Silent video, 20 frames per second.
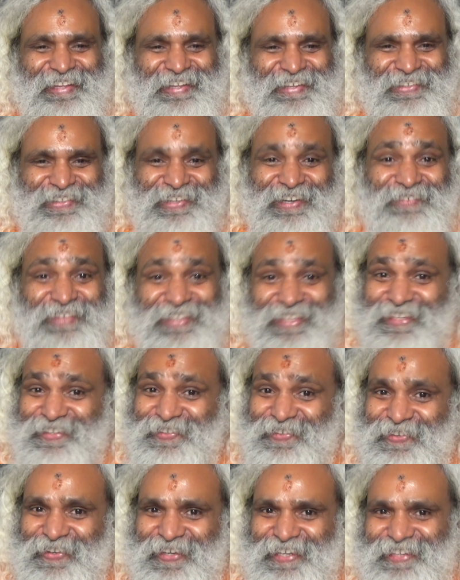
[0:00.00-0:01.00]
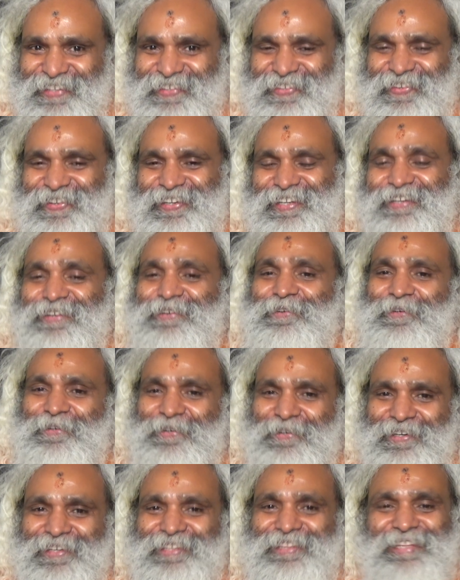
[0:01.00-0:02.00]
Swamiji, you only told. Oh,
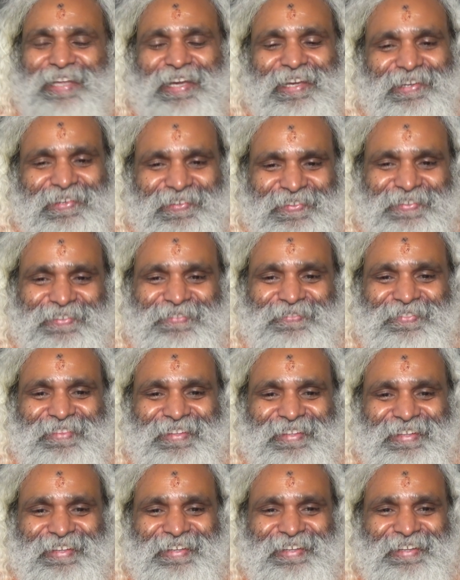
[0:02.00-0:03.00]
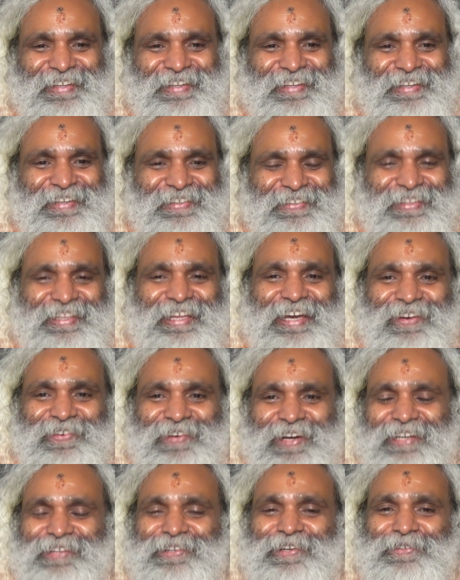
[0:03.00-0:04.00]
oh, oh thank you. So there
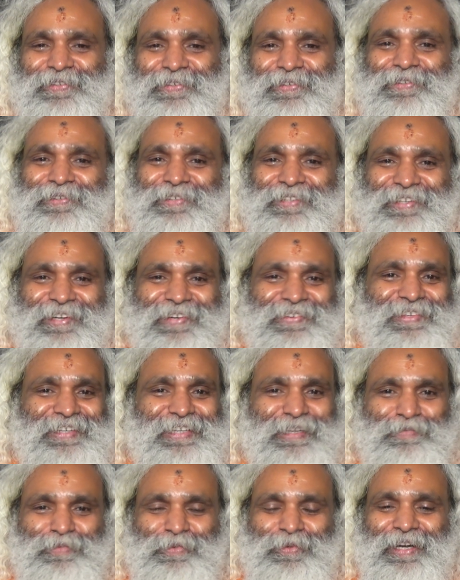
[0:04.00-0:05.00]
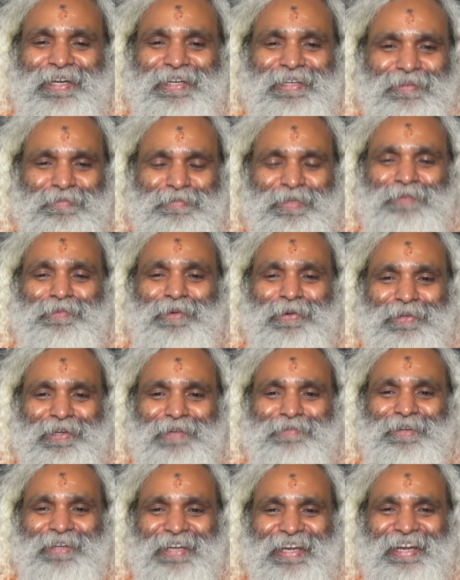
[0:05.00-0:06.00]
what you have to do, you have to keep quiet, be
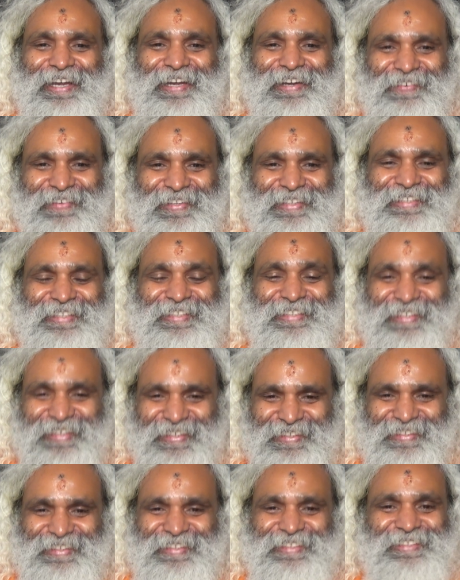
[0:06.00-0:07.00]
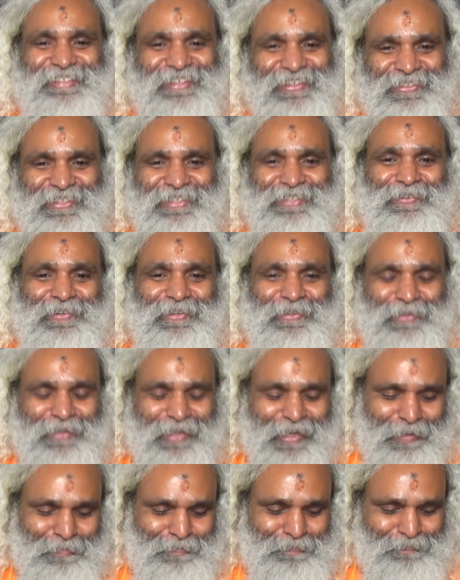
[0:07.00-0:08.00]
maunam, okay? We'll discuss, this is also is going to
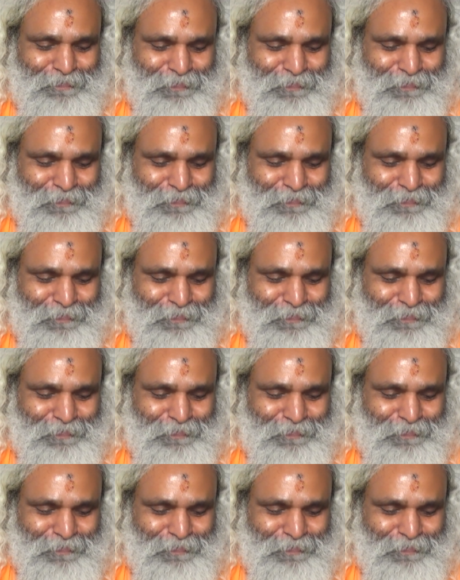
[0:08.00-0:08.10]
come.